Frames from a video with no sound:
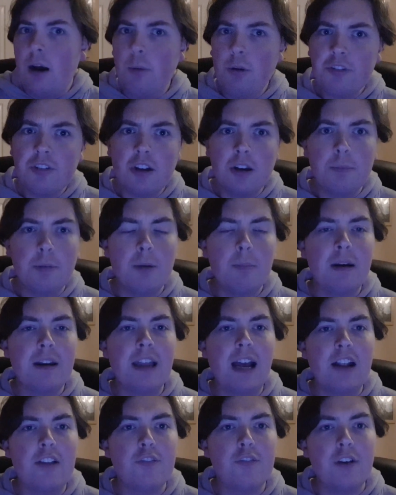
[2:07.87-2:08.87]
I was going to put
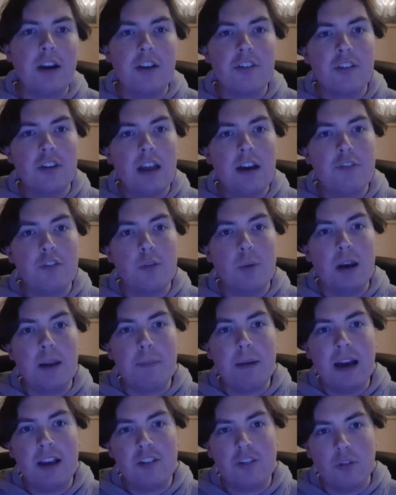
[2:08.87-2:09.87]
my dad's face on there for
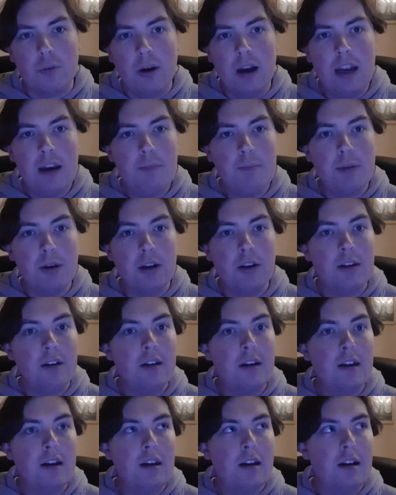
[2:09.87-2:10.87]
when he passed away, but